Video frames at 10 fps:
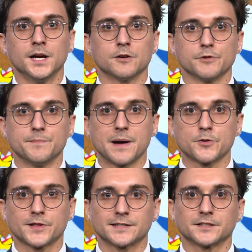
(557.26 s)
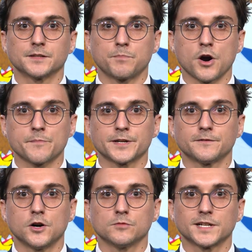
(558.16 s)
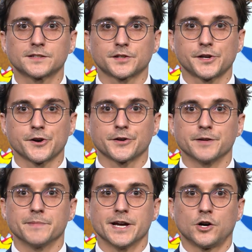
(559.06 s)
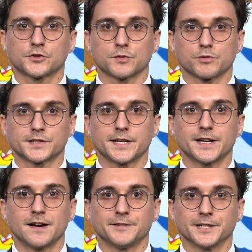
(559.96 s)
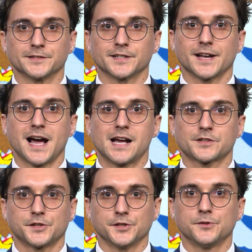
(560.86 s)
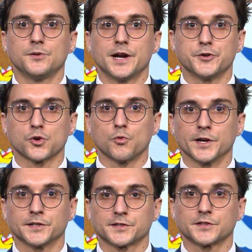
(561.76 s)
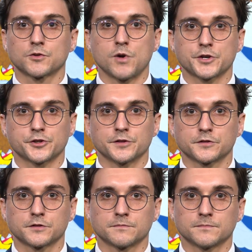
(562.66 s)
Remember that the Department of Homeland Security may also present evidence and ask you and your witnesses questions.